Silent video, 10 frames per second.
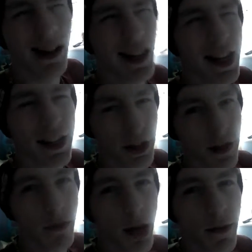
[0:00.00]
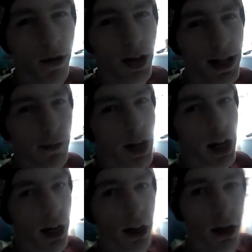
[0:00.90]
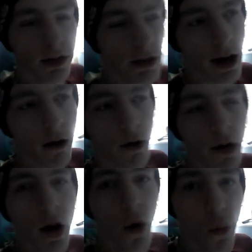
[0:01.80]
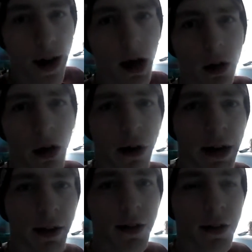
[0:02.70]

He's my Borderlands buddy. So, we are going